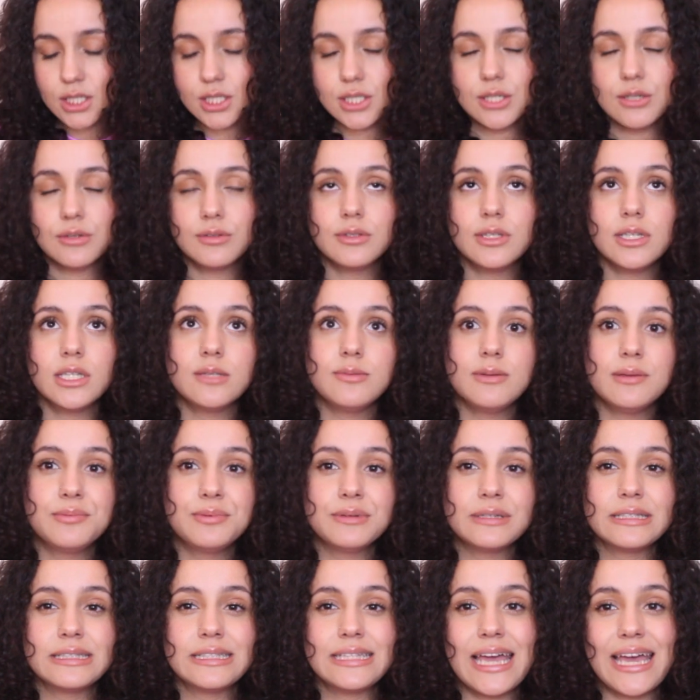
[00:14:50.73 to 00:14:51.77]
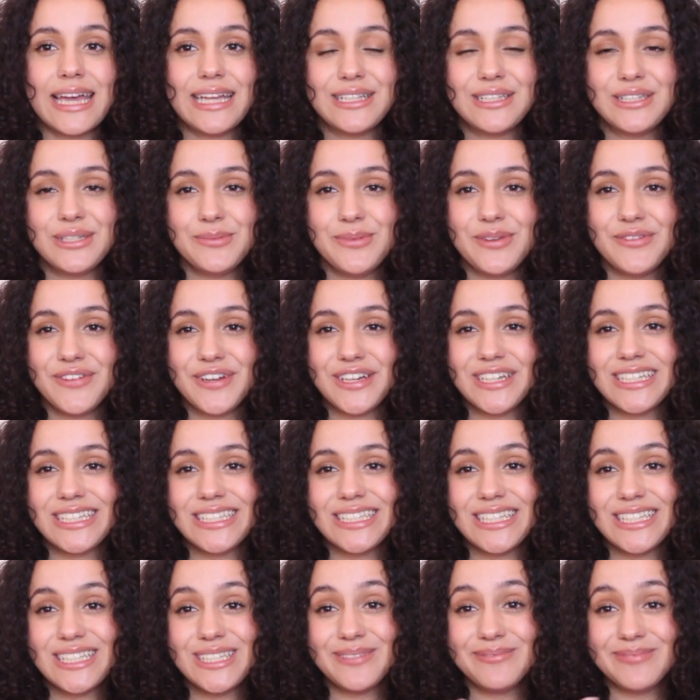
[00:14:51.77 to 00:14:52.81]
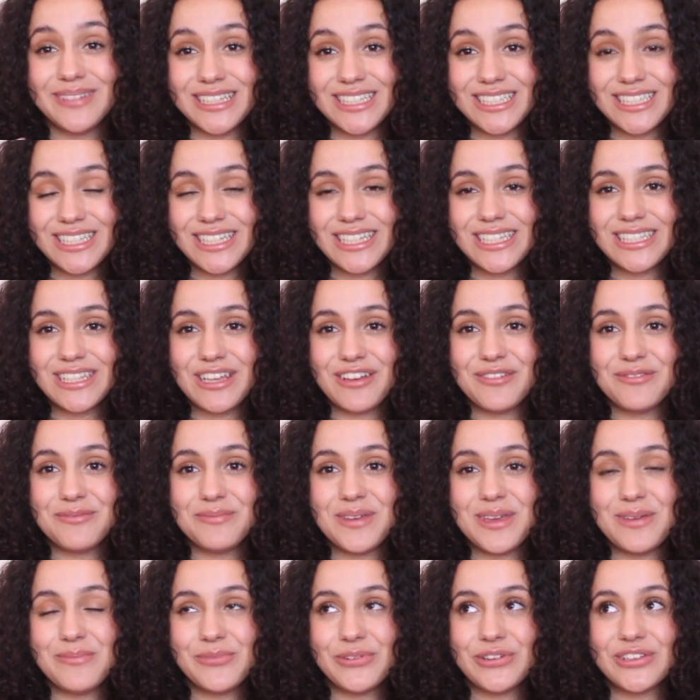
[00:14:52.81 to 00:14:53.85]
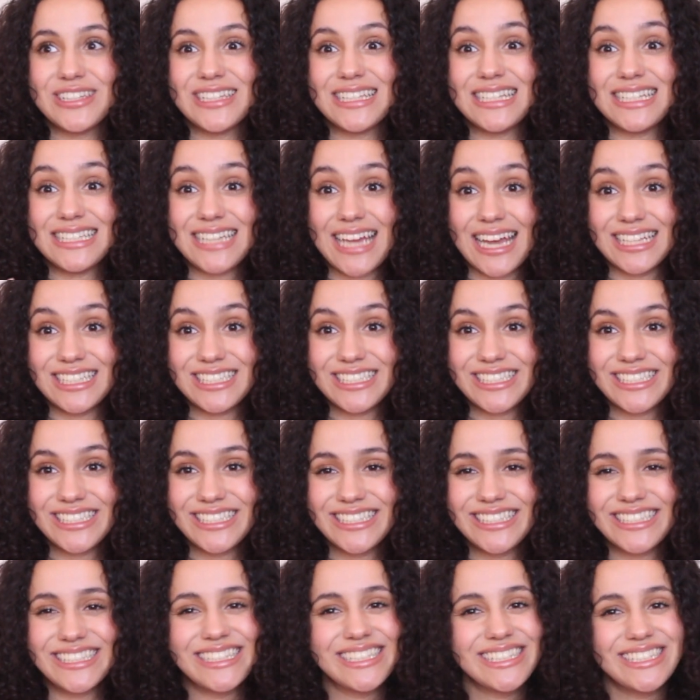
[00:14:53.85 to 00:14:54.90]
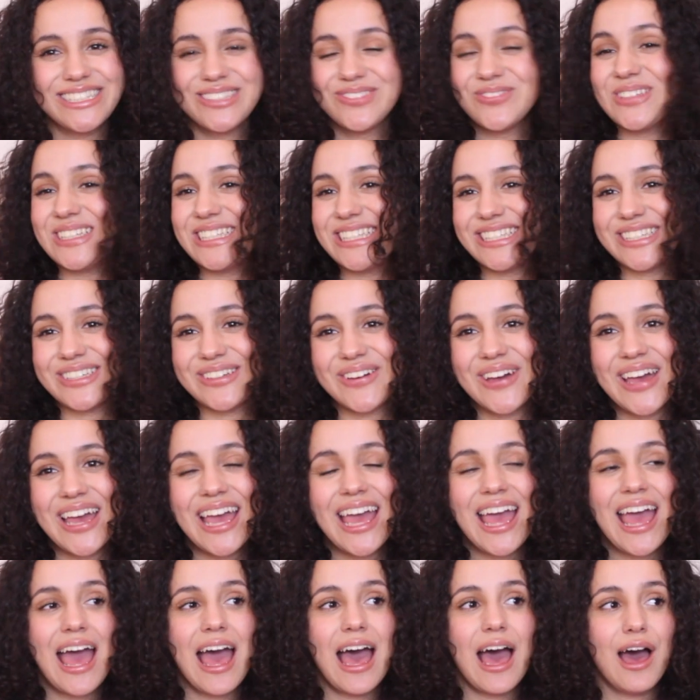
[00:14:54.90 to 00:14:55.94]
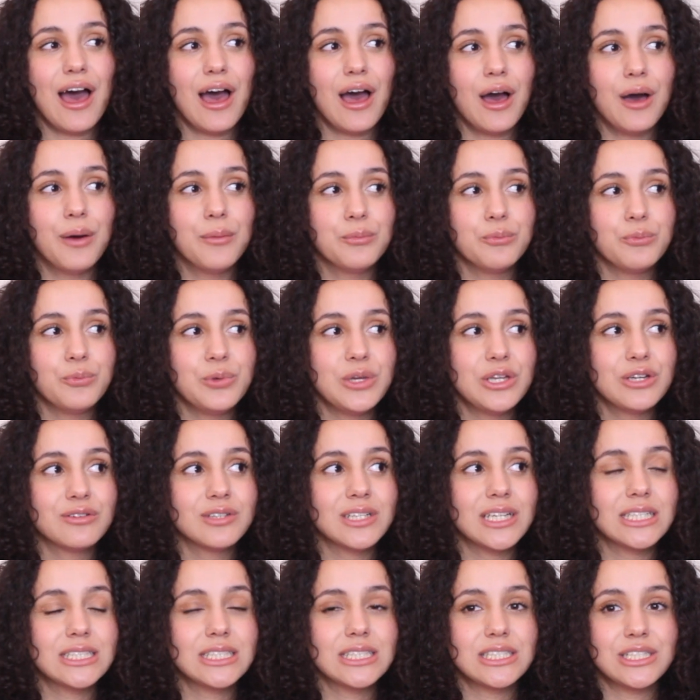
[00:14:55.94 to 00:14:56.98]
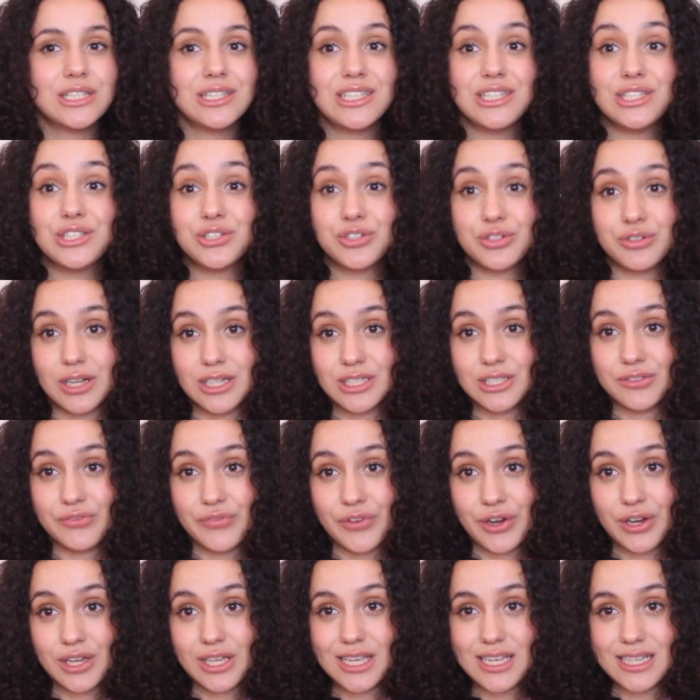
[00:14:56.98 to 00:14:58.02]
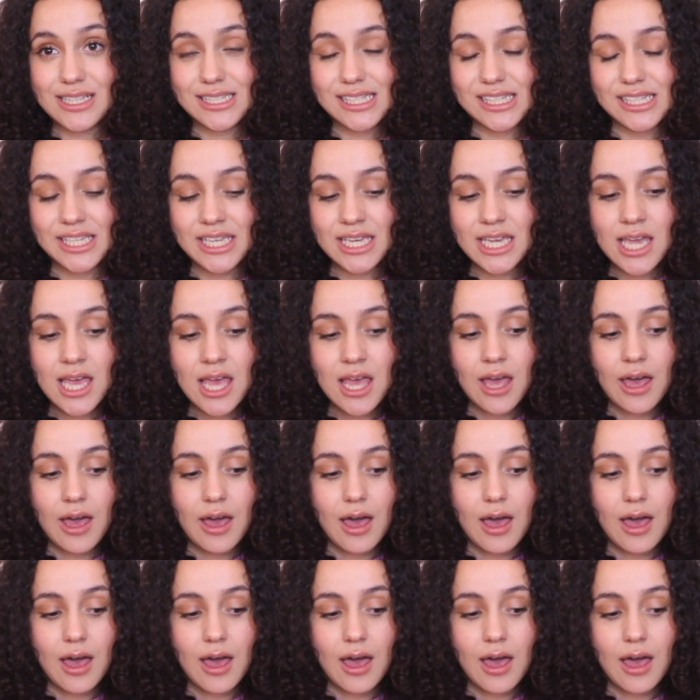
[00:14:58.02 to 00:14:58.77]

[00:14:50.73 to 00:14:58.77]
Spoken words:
So these people tend to be very suspicious of people's intentions. This is me too. We don't necessarily trust very easily.